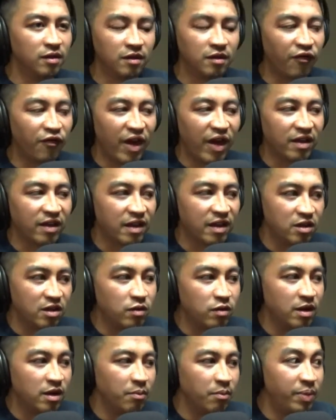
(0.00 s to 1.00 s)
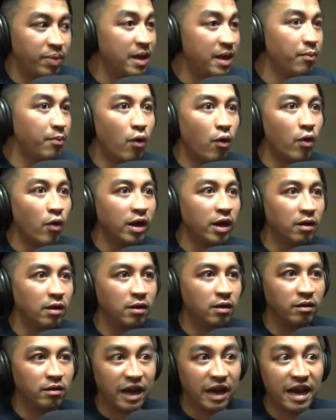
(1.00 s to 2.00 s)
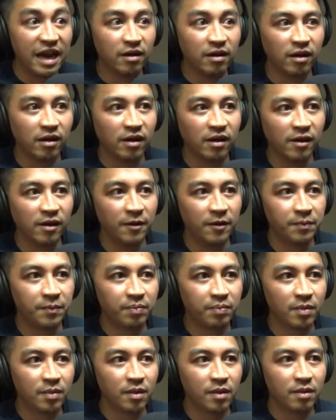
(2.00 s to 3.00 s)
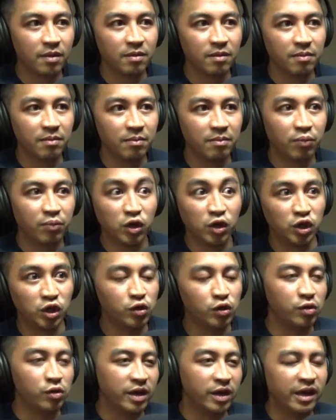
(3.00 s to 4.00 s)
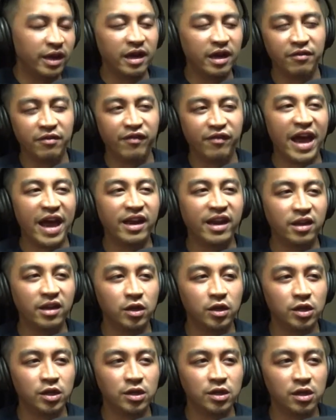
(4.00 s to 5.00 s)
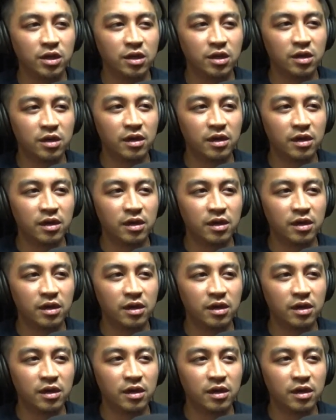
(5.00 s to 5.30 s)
Just the fact that you can pinpoint data puts you in an advantage.